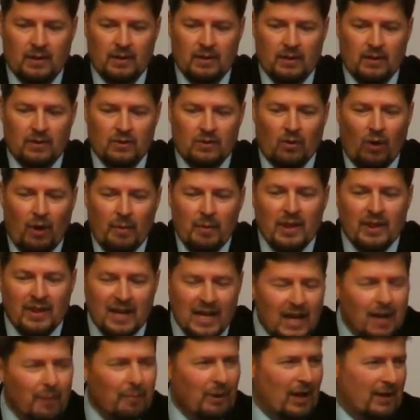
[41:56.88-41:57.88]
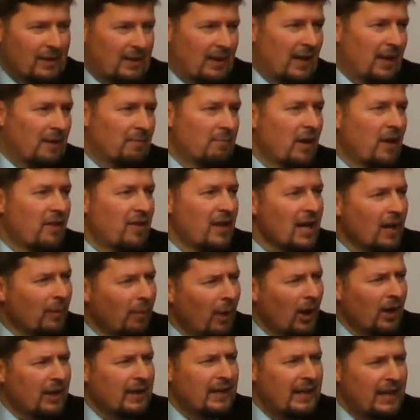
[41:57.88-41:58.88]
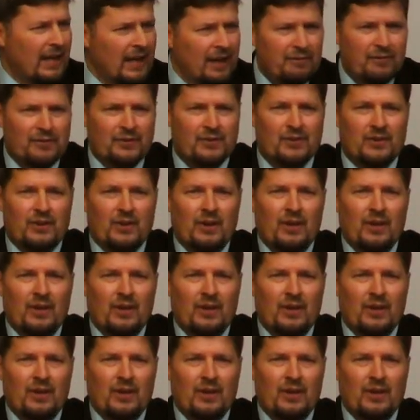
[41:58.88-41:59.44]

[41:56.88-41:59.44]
So, I mean, think about that. Think about gifts